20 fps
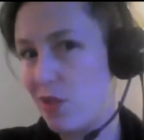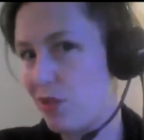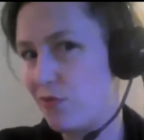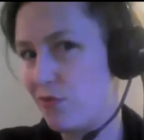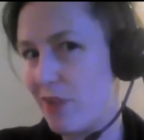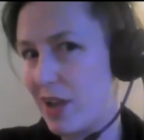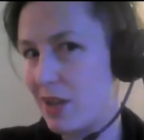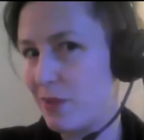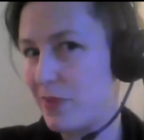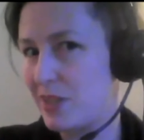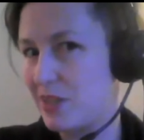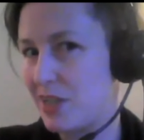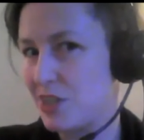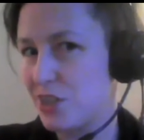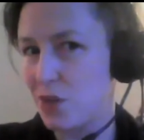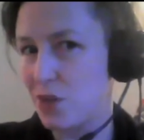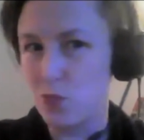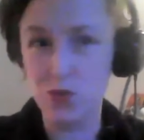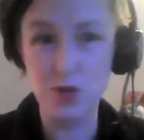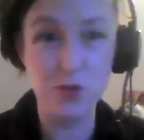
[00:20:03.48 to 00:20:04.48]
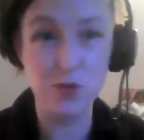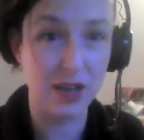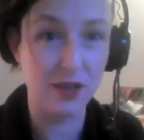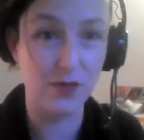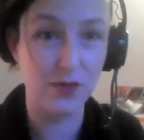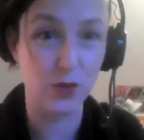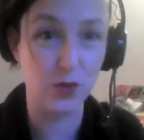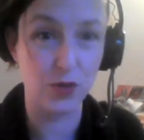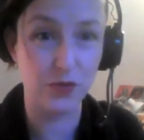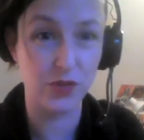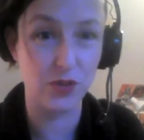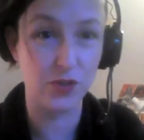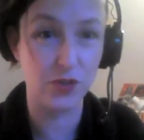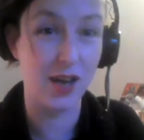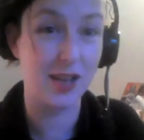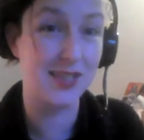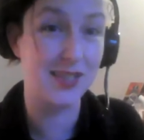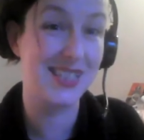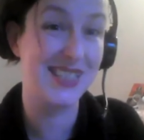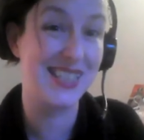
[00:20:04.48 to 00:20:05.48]
the recommendation I would make for all of you
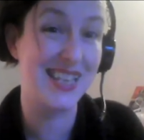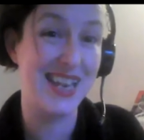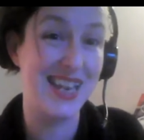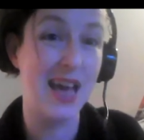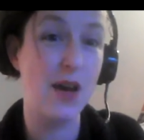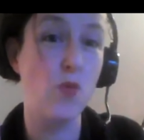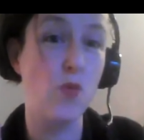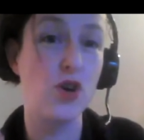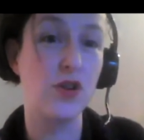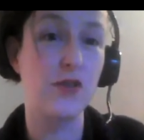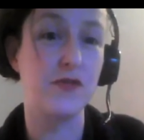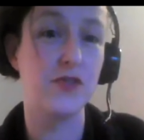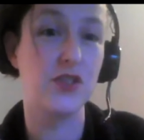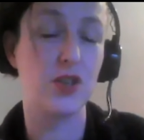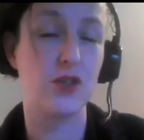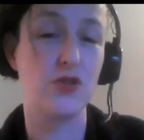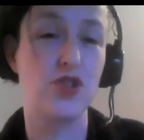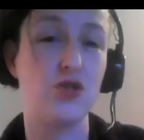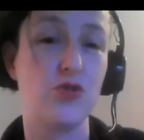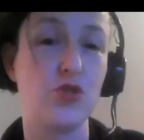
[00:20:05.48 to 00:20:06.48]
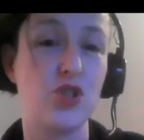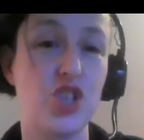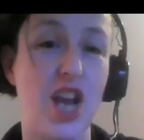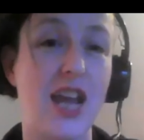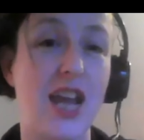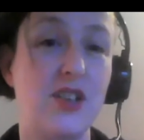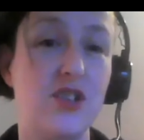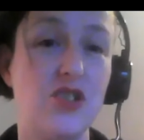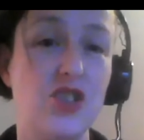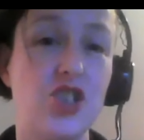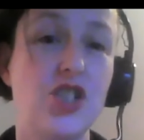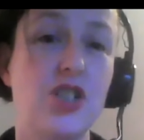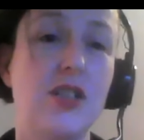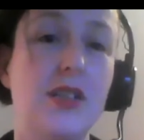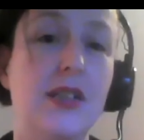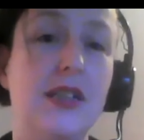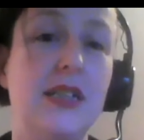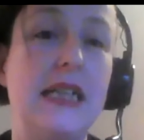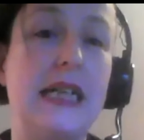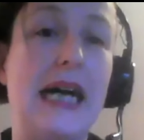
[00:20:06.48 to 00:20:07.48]
guys is the Network for Social Change.
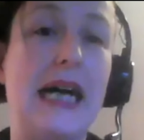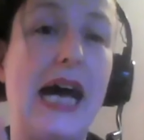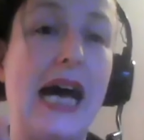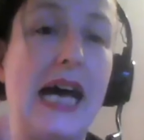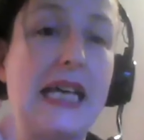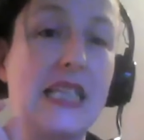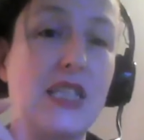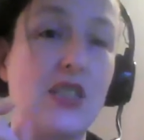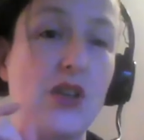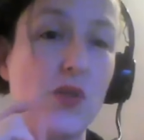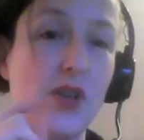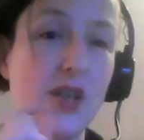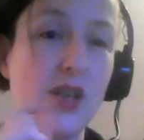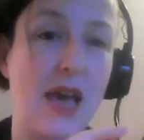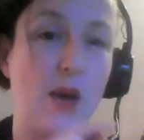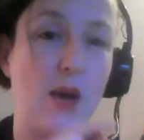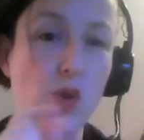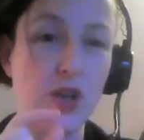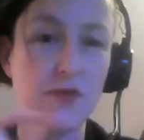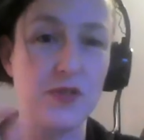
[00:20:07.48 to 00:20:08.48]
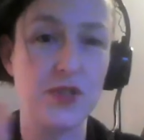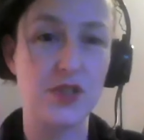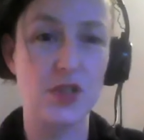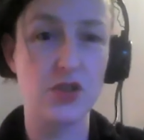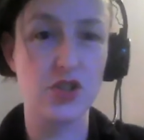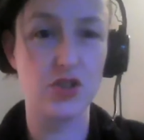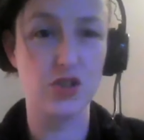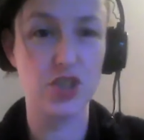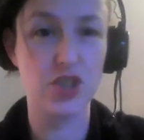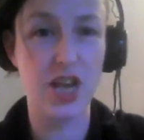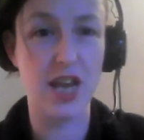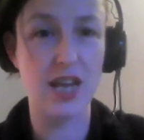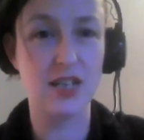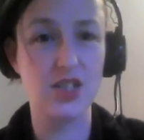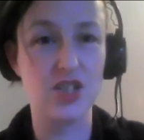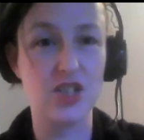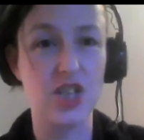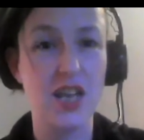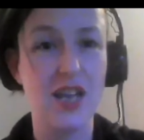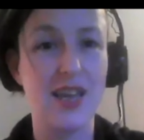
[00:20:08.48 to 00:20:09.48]
So Network for Social
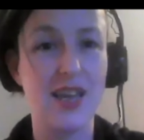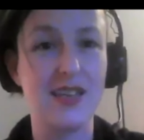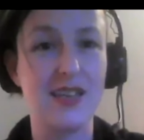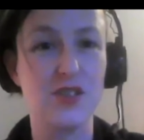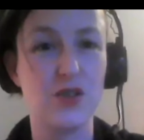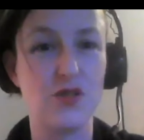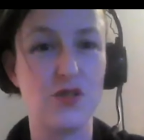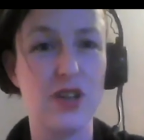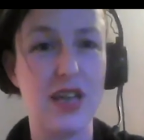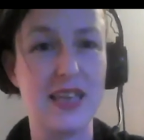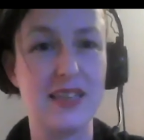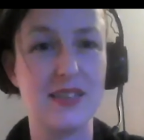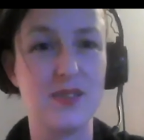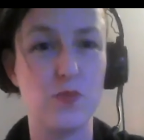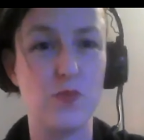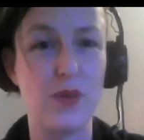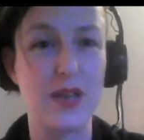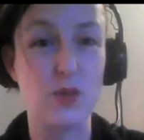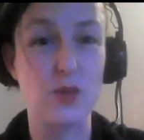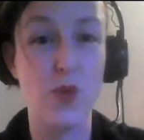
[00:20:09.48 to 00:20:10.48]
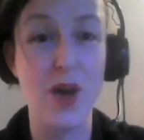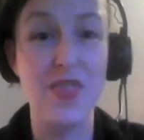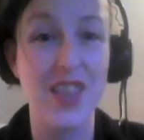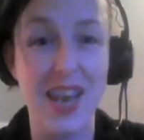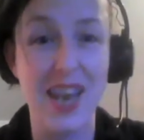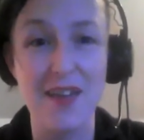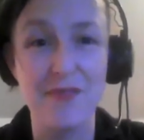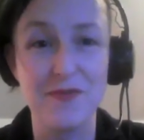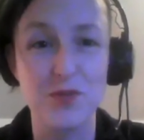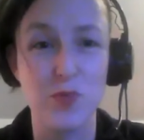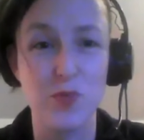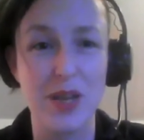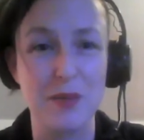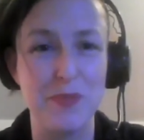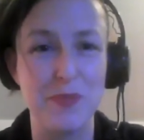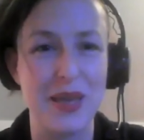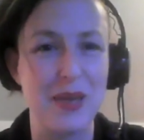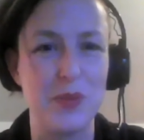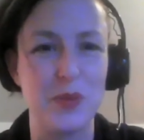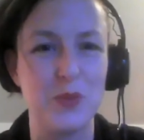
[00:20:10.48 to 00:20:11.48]
Change is it's where the
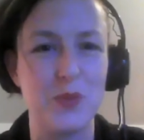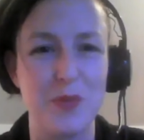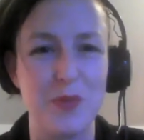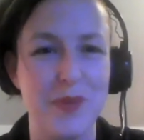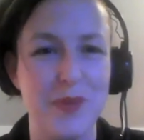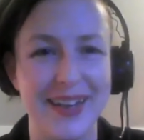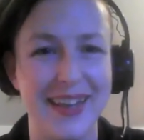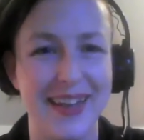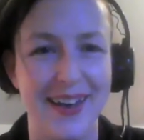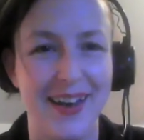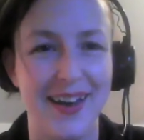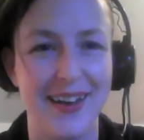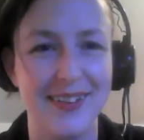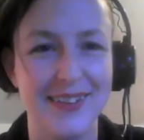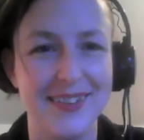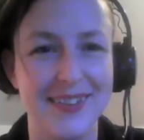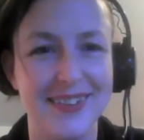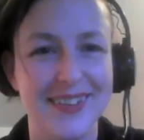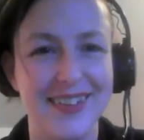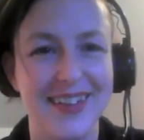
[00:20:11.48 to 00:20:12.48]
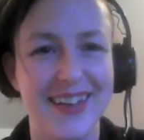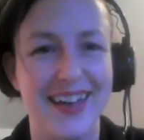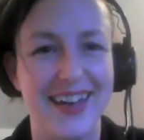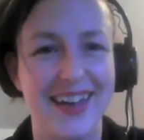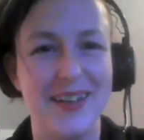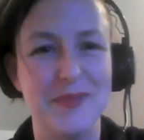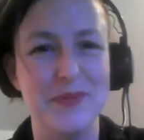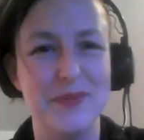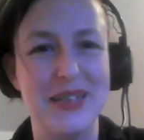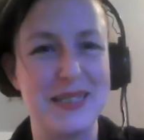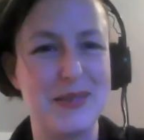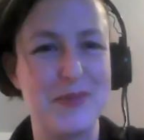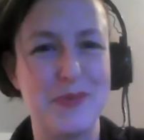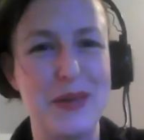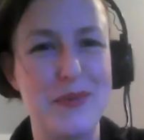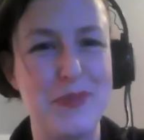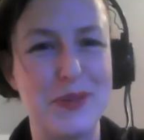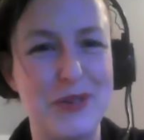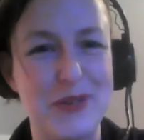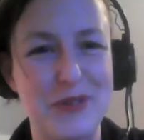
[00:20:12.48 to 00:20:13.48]
left-wing people with money are. It's the
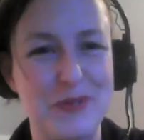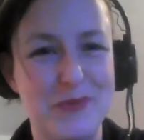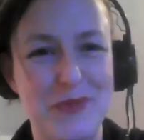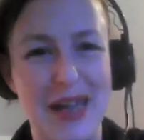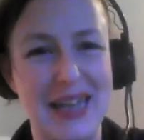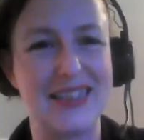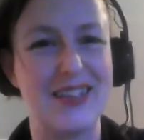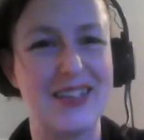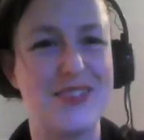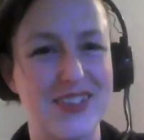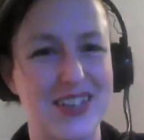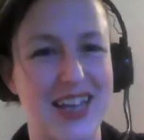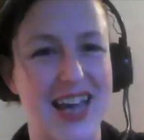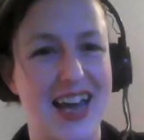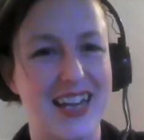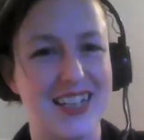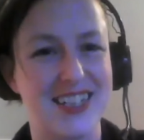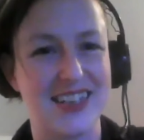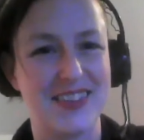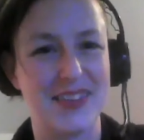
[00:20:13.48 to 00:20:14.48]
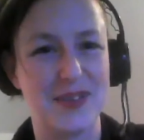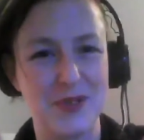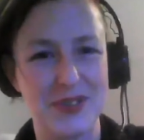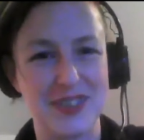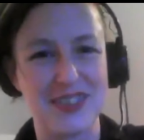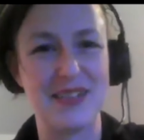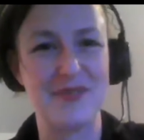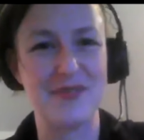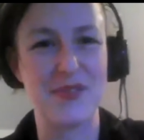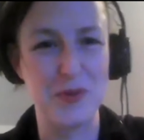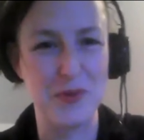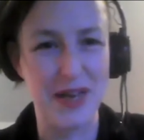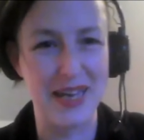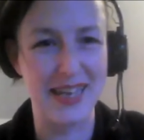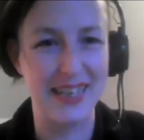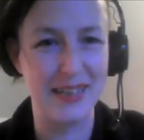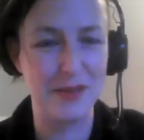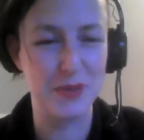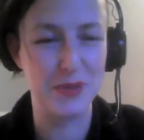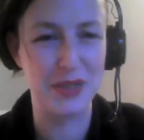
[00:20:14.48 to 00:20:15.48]
people who've made loads of cash and they want to give it
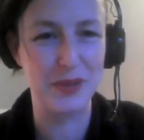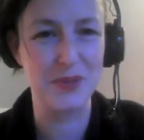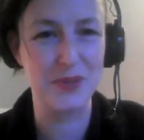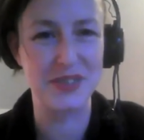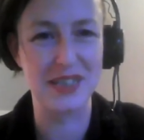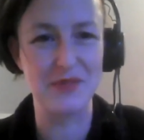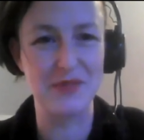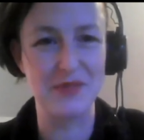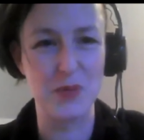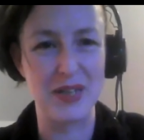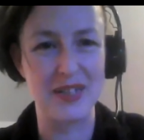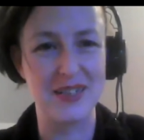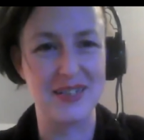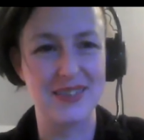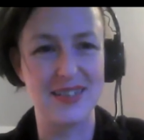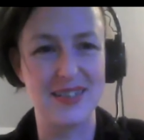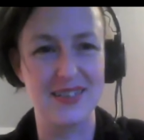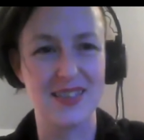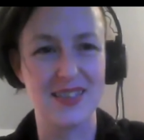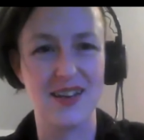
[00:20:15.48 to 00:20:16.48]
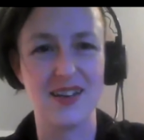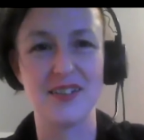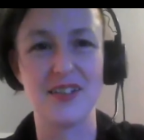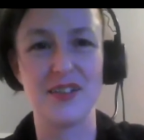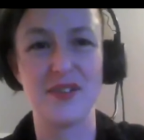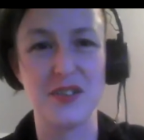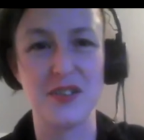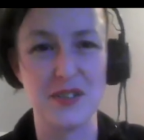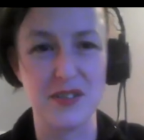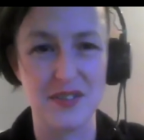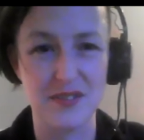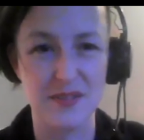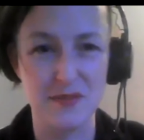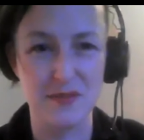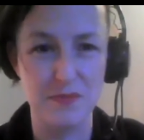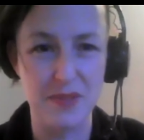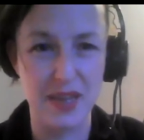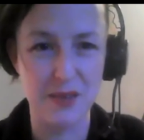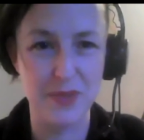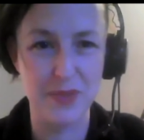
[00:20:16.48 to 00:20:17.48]
away, but they want to give it away to things that aren't going to
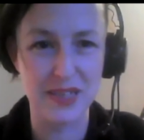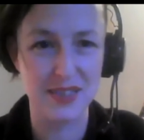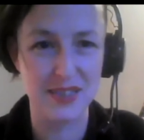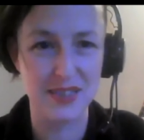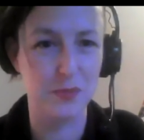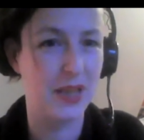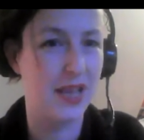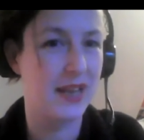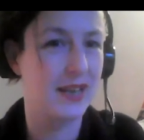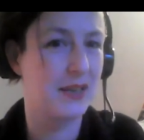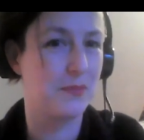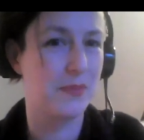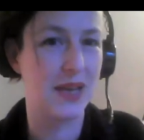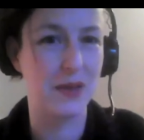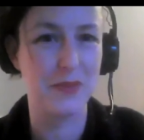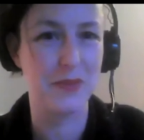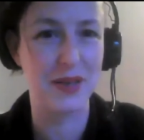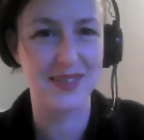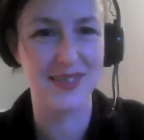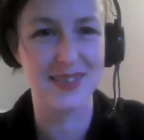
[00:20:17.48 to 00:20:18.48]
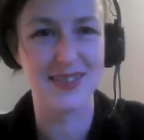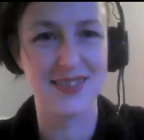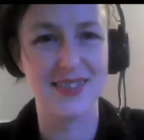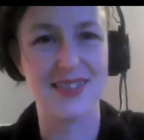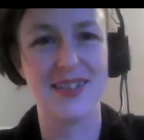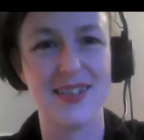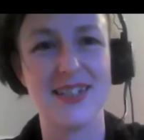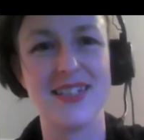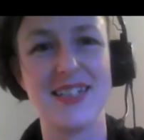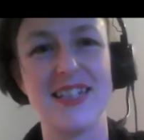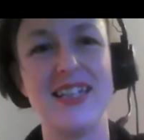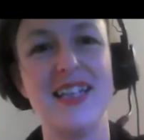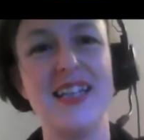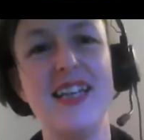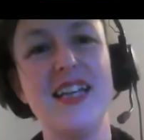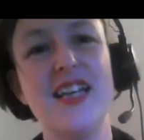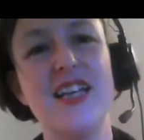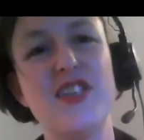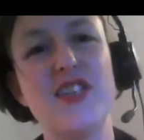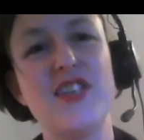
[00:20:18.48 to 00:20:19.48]
make a mess of the planet and make a mess of society.
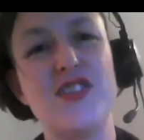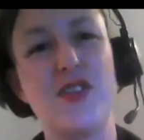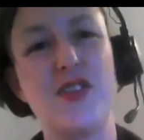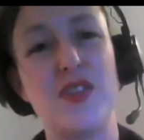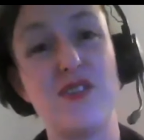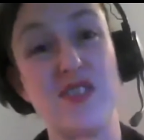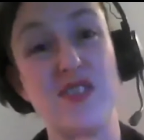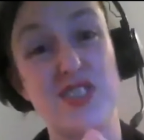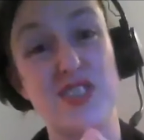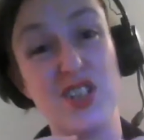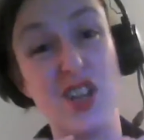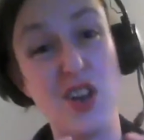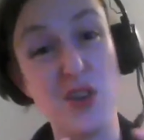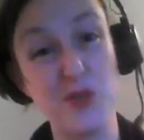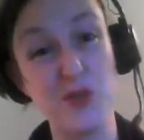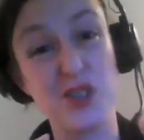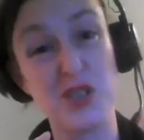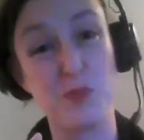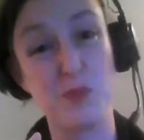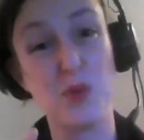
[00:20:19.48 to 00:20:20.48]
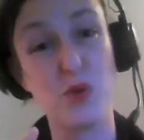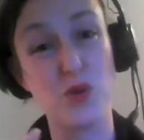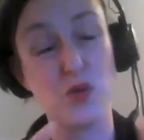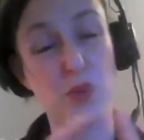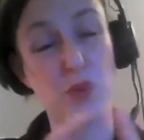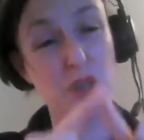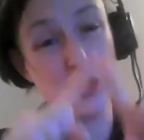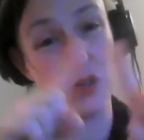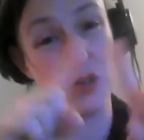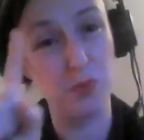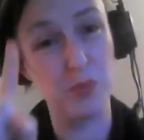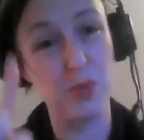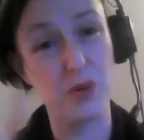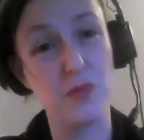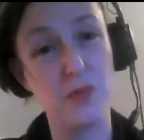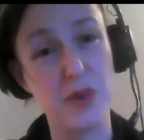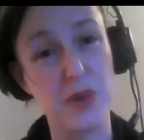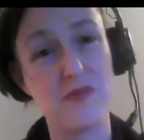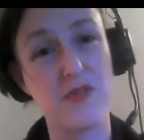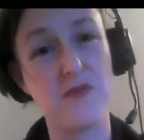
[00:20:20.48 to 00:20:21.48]
So there is a notice board where you can put
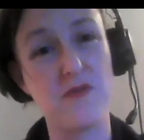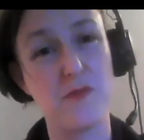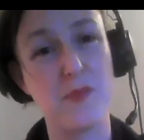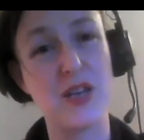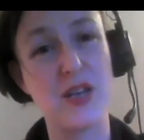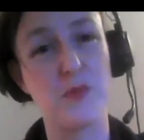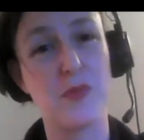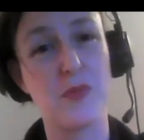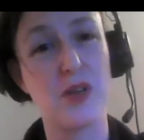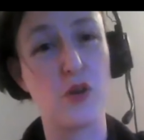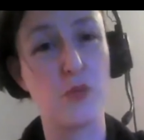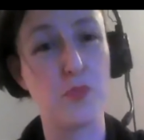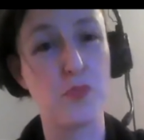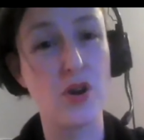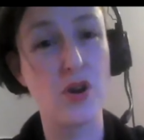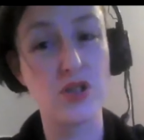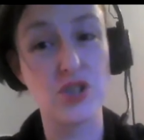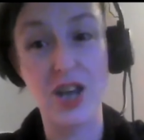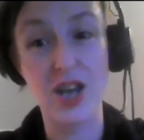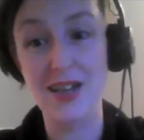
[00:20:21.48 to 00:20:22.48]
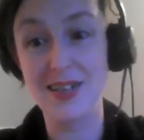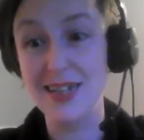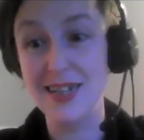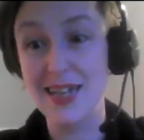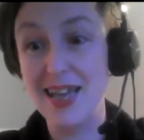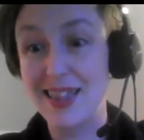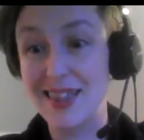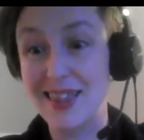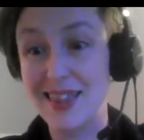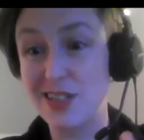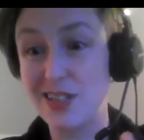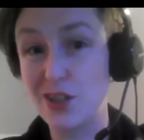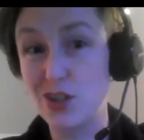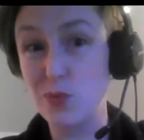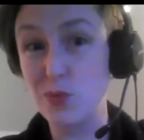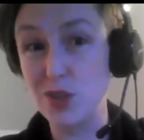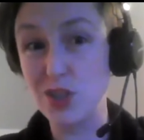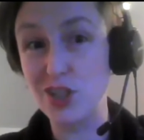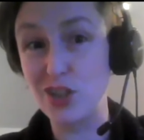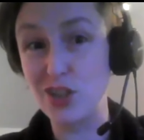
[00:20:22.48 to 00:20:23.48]
a bit of information about your project. That's a
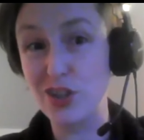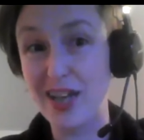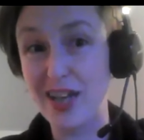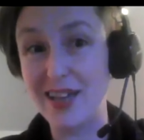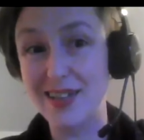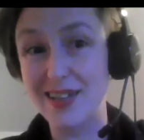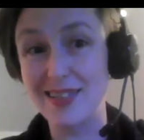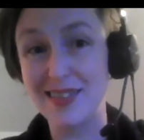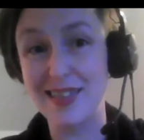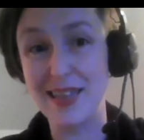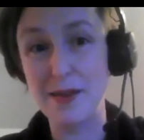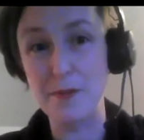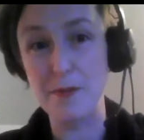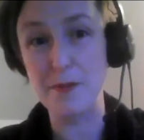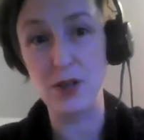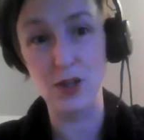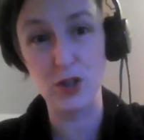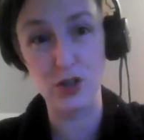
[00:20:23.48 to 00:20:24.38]
good one to look at because they